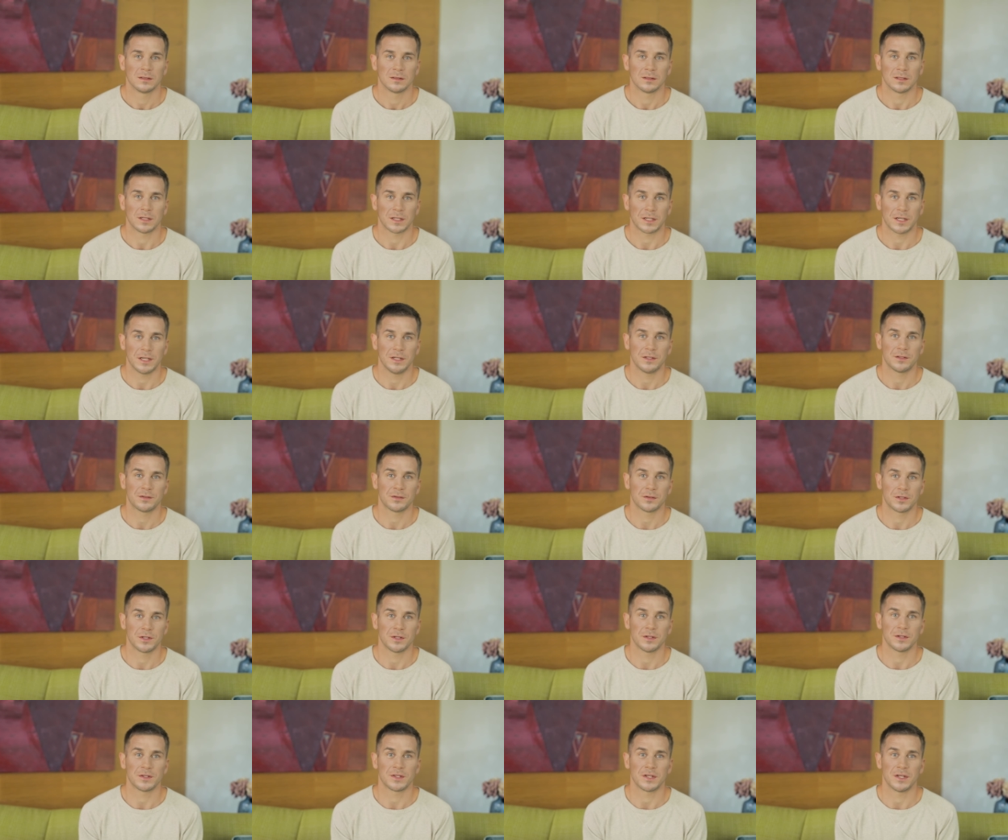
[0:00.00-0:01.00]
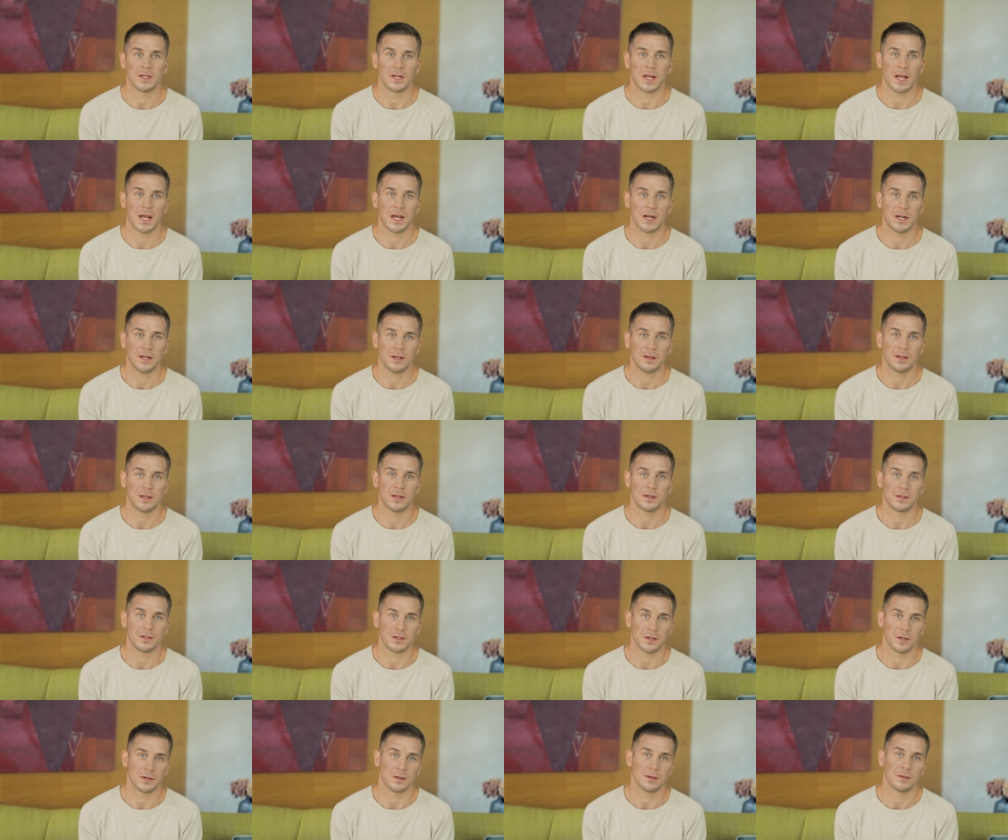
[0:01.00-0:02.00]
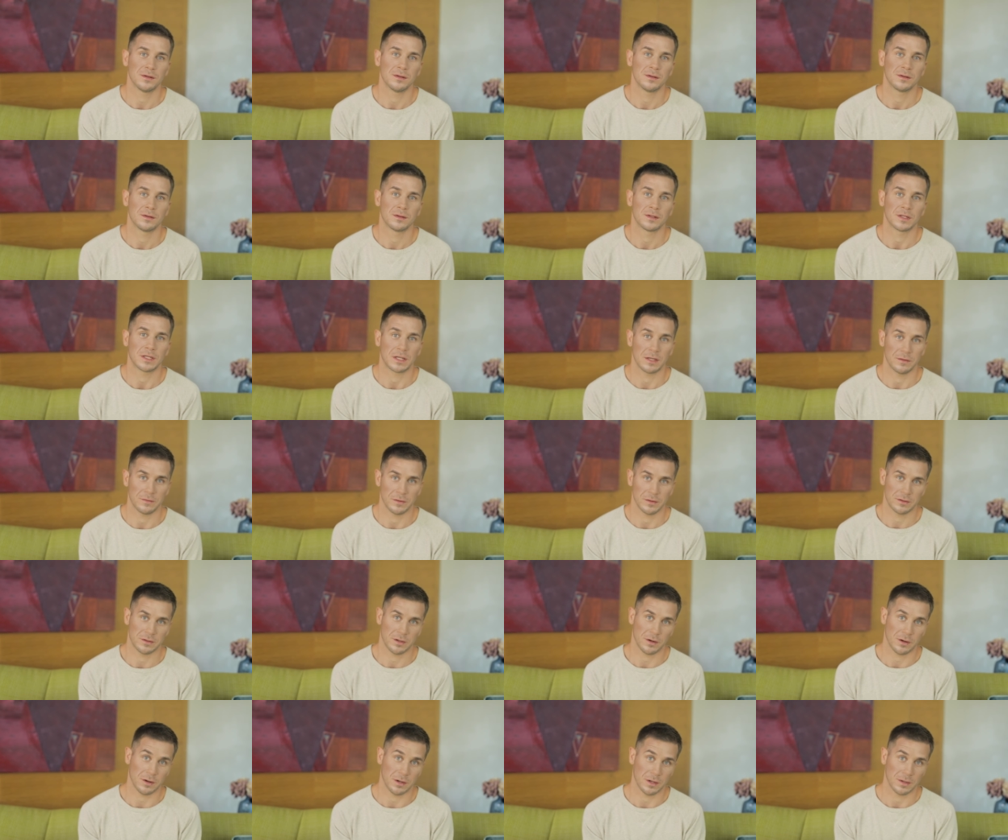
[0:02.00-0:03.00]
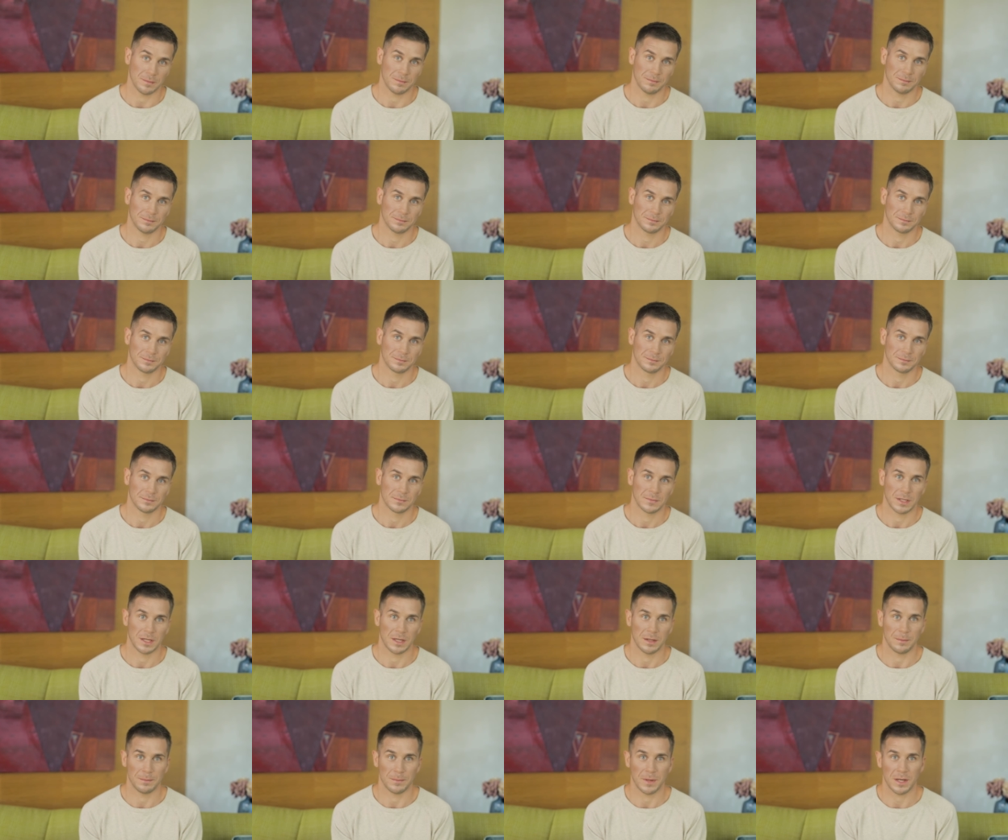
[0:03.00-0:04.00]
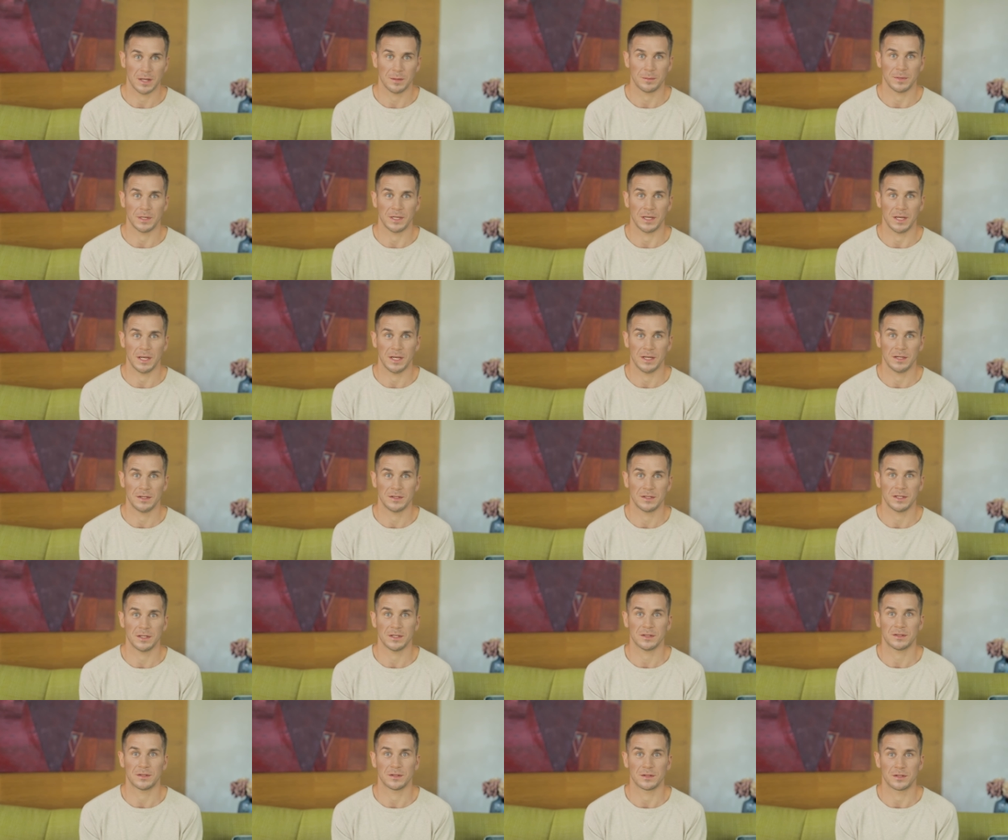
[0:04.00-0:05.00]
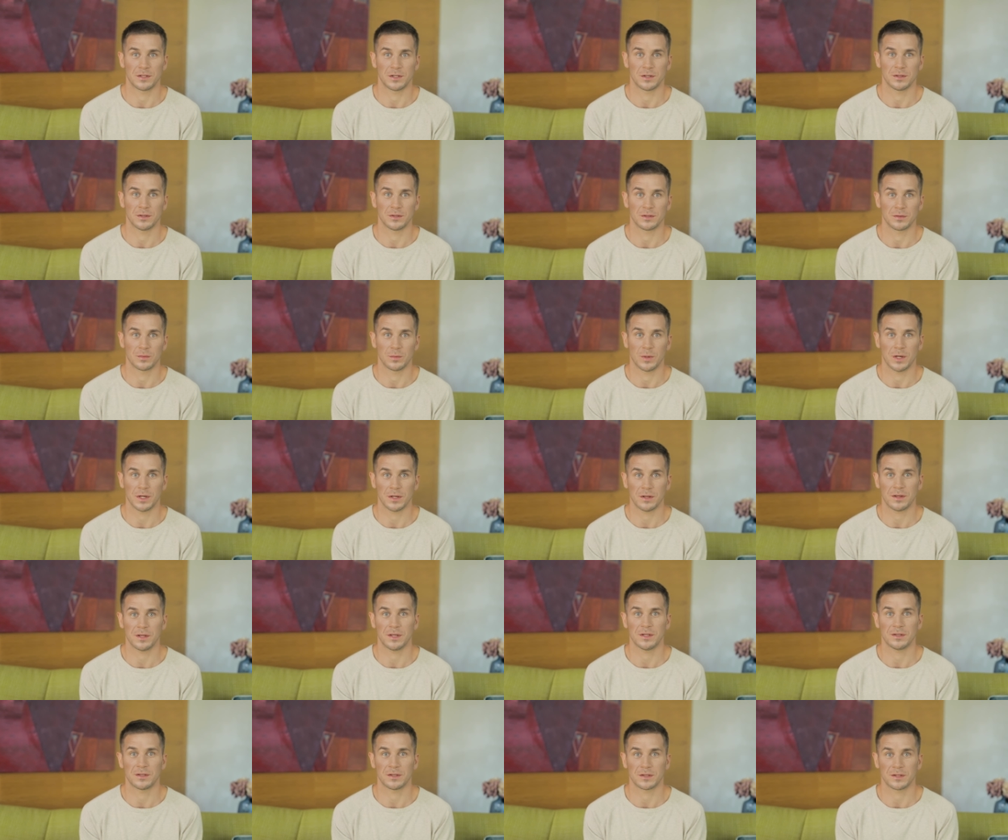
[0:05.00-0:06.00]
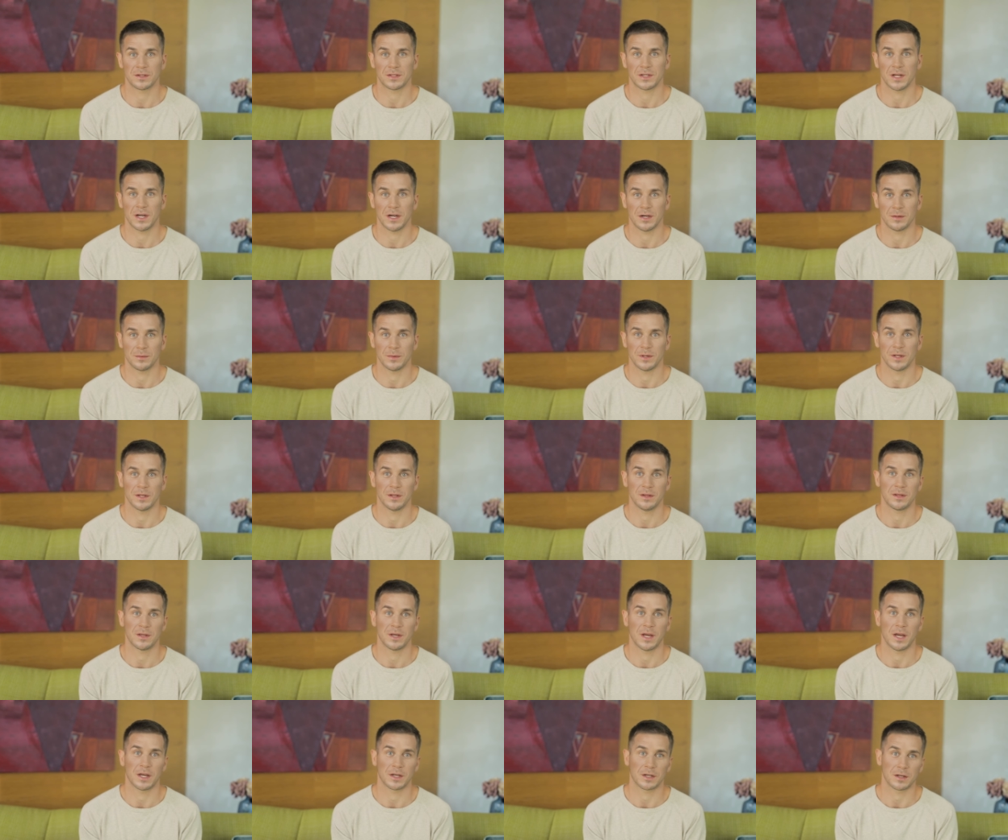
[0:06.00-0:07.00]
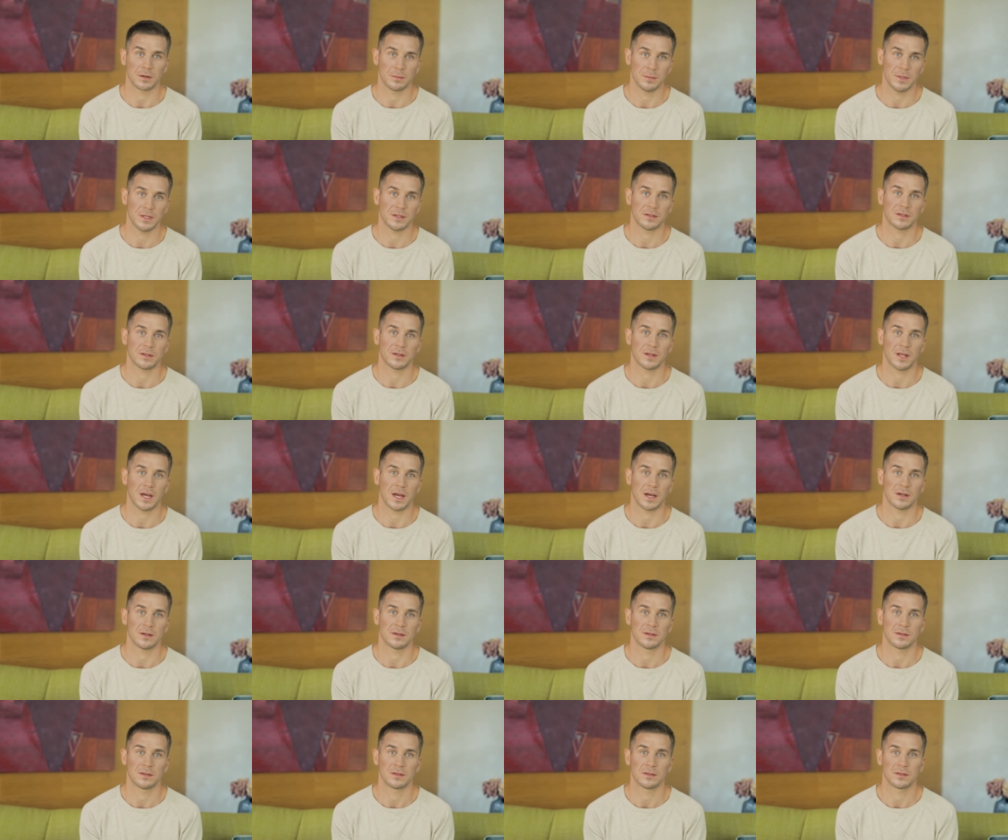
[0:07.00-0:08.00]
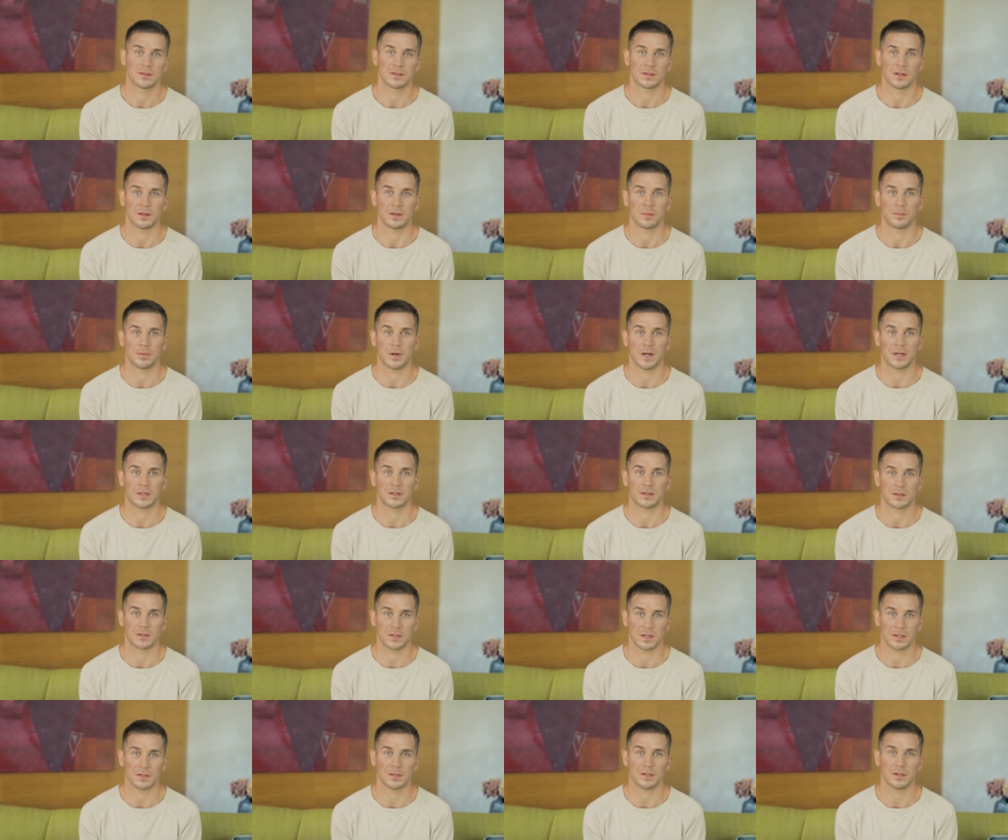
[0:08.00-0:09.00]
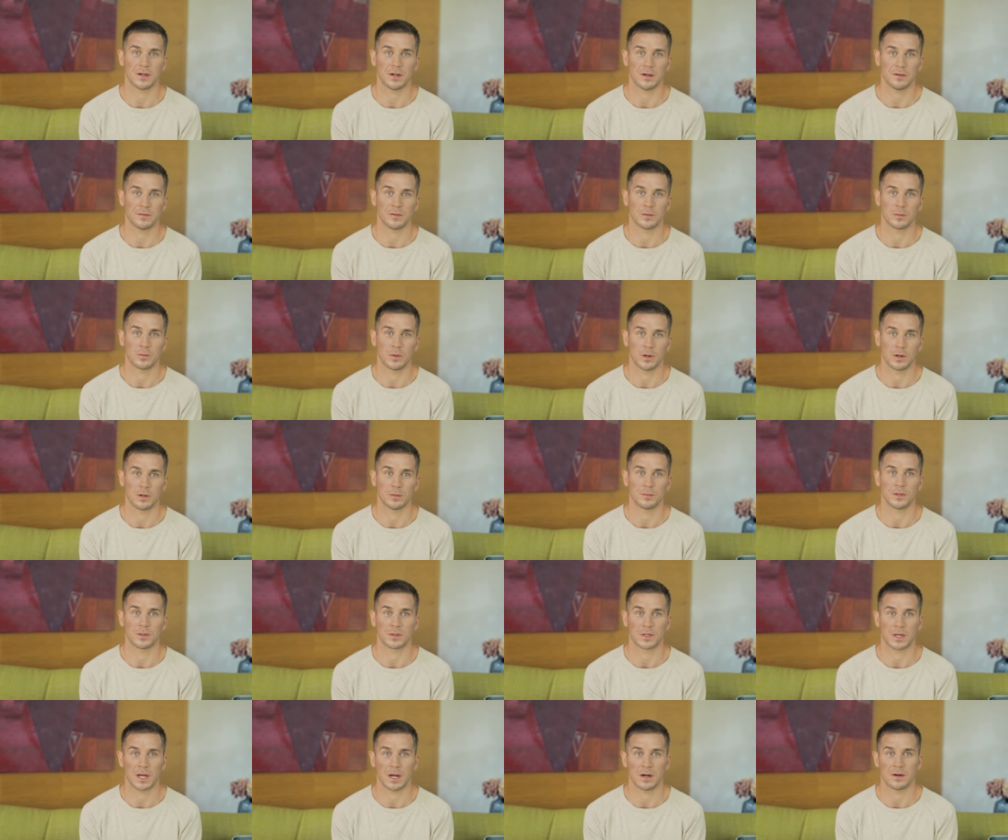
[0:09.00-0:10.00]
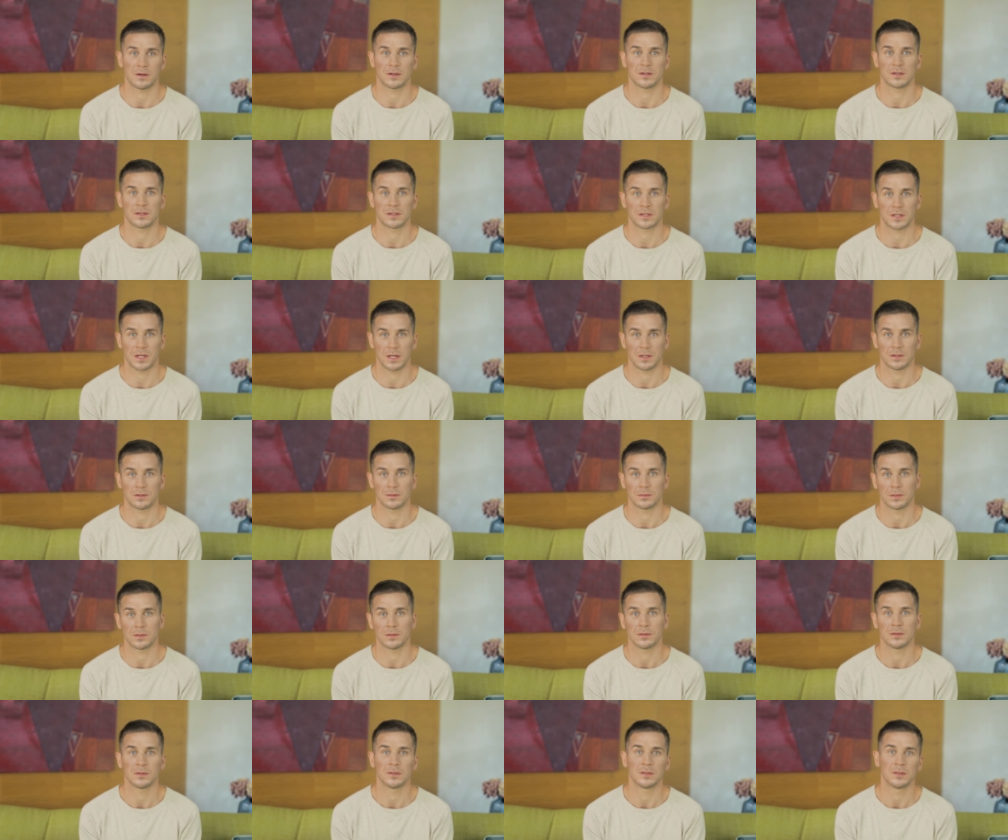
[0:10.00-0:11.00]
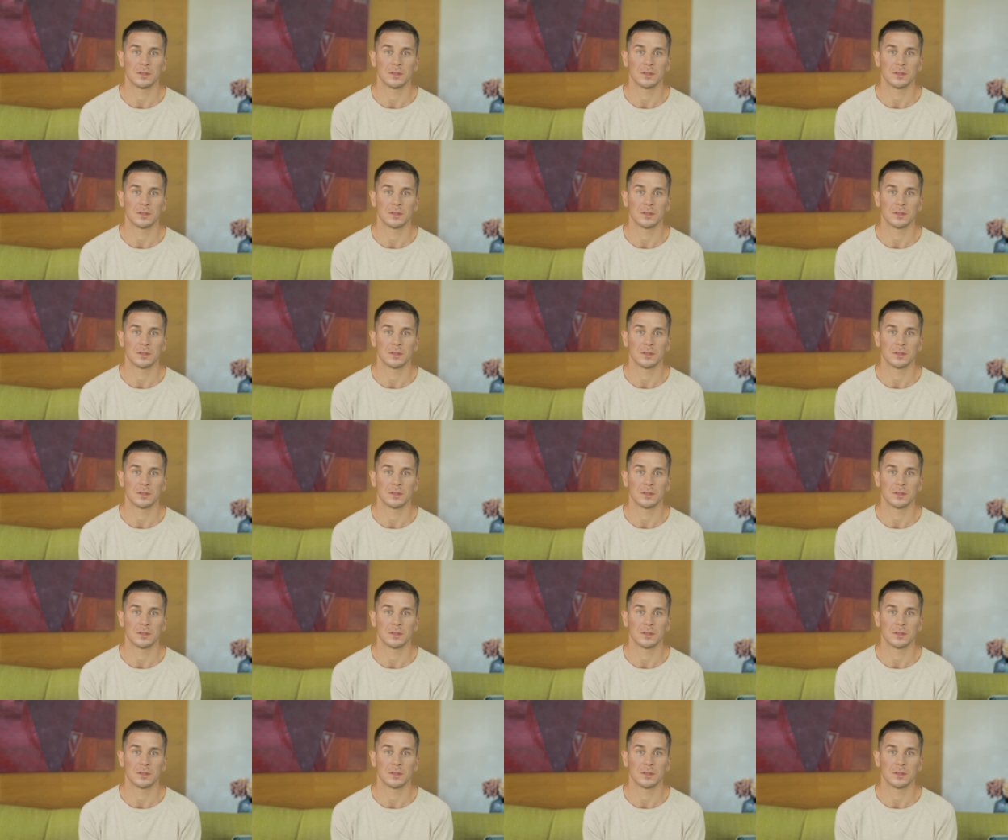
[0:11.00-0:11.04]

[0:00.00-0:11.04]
Like introducing anything new, give it time. It may be easier to choose one thing to start with and commit to that, so the practice doesn't overwhelm your current schedule.